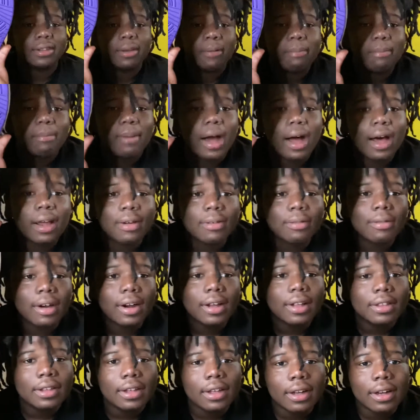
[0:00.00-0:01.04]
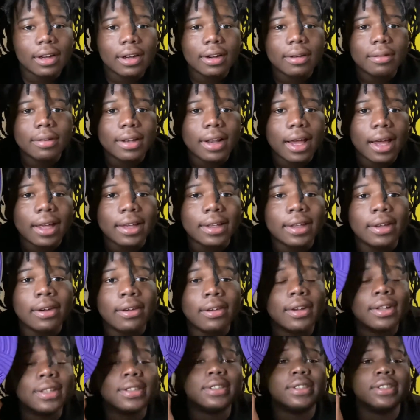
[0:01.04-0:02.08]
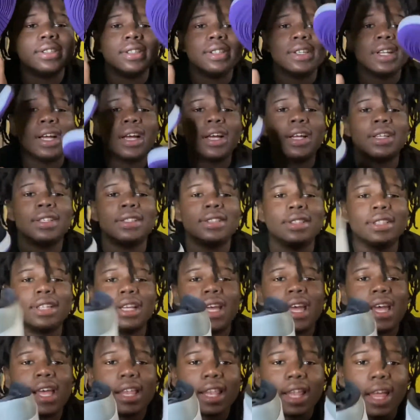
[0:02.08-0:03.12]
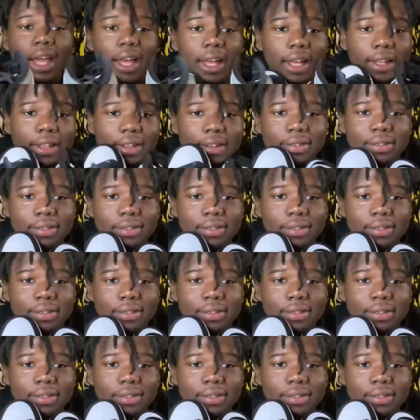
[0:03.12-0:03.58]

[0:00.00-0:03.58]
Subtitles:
the bottom right there, Nike on the, you know what I'm saying? Like,